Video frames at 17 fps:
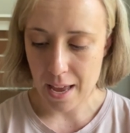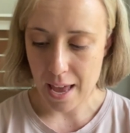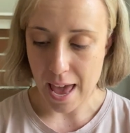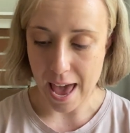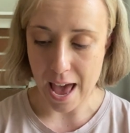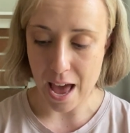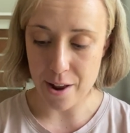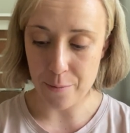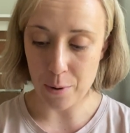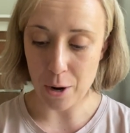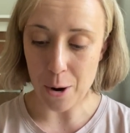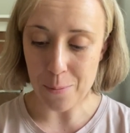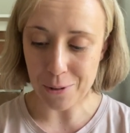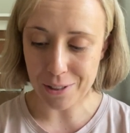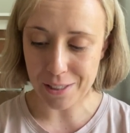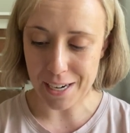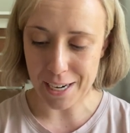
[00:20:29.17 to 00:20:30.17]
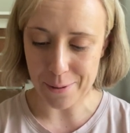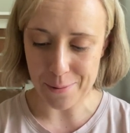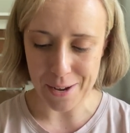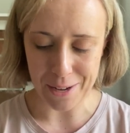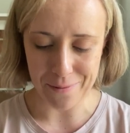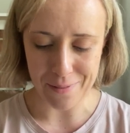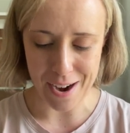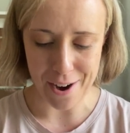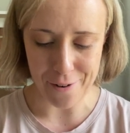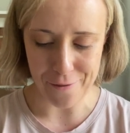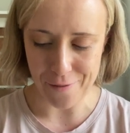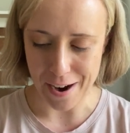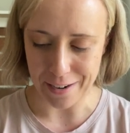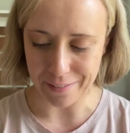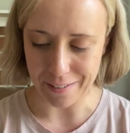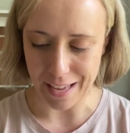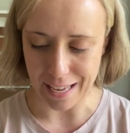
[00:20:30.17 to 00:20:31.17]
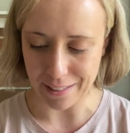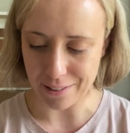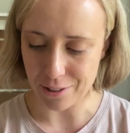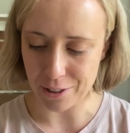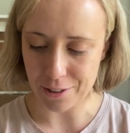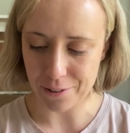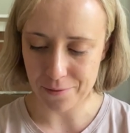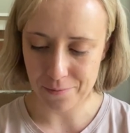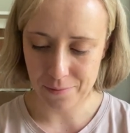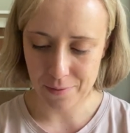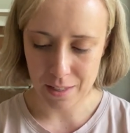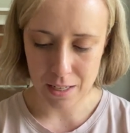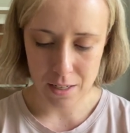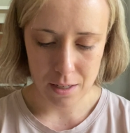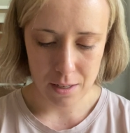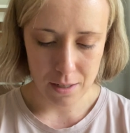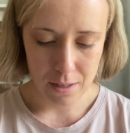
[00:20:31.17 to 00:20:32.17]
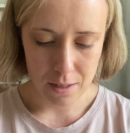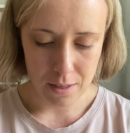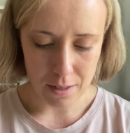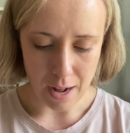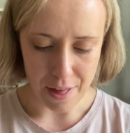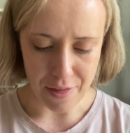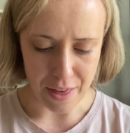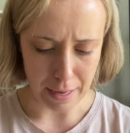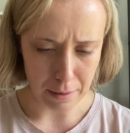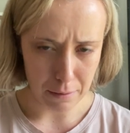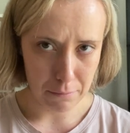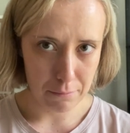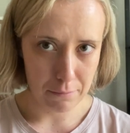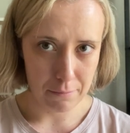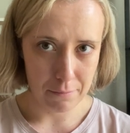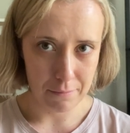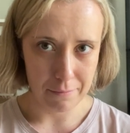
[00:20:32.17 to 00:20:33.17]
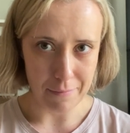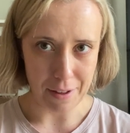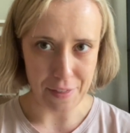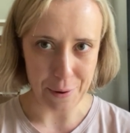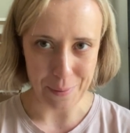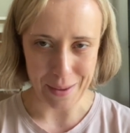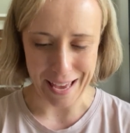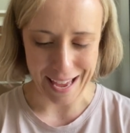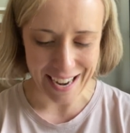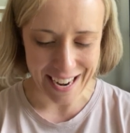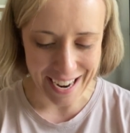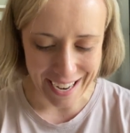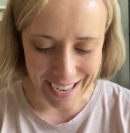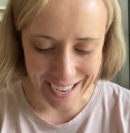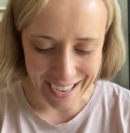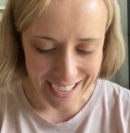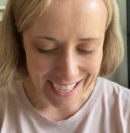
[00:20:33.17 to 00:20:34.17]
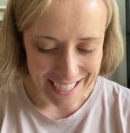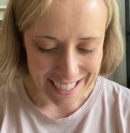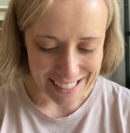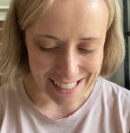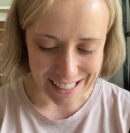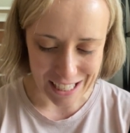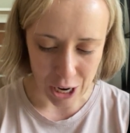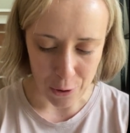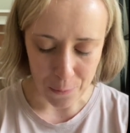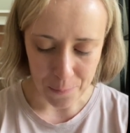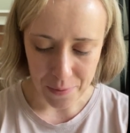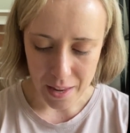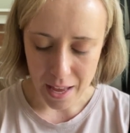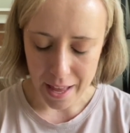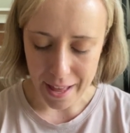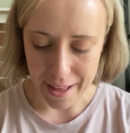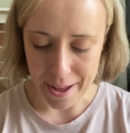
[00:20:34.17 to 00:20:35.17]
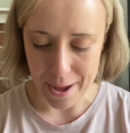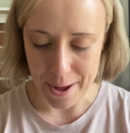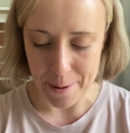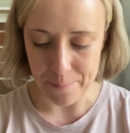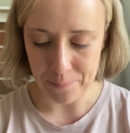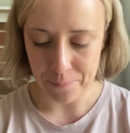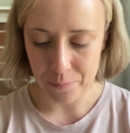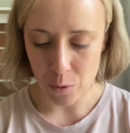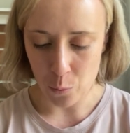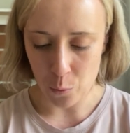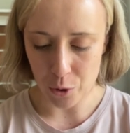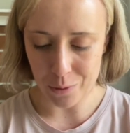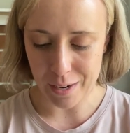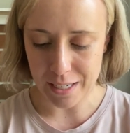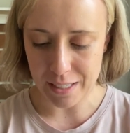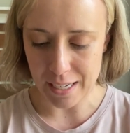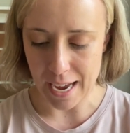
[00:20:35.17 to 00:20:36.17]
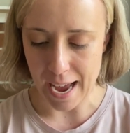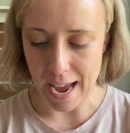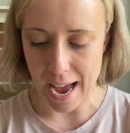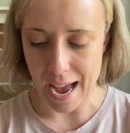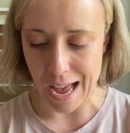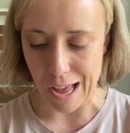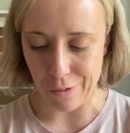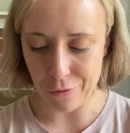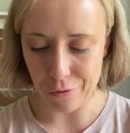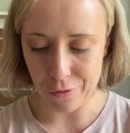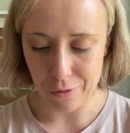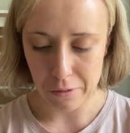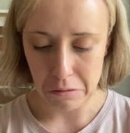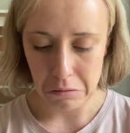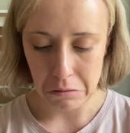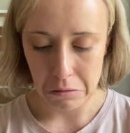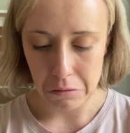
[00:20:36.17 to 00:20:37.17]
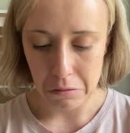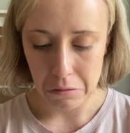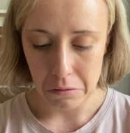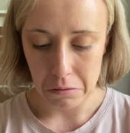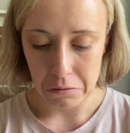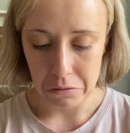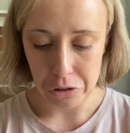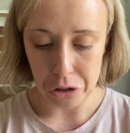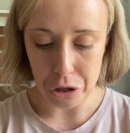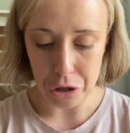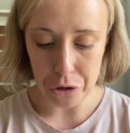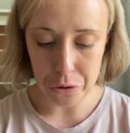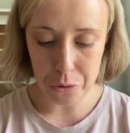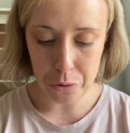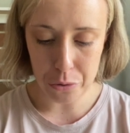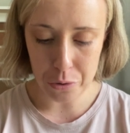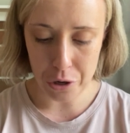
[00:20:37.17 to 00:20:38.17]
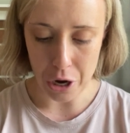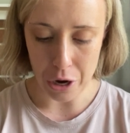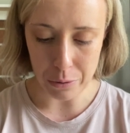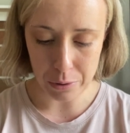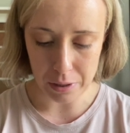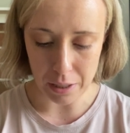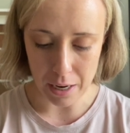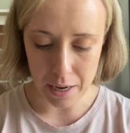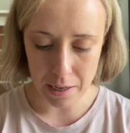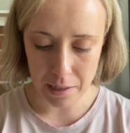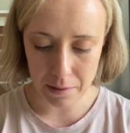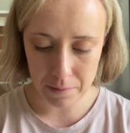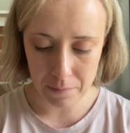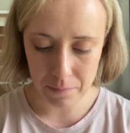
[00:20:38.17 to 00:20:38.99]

And we're almost there. We can write our final answer. I think we can. So we're going to have 2 cosine